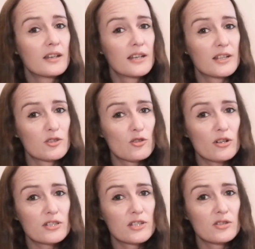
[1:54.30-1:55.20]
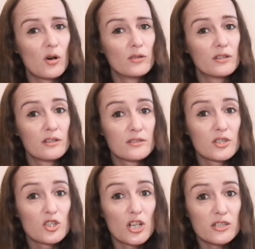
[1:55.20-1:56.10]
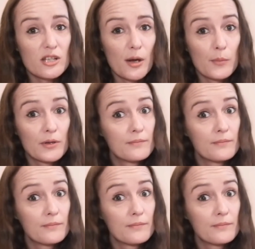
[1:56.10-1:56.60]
instructed Don to shut up.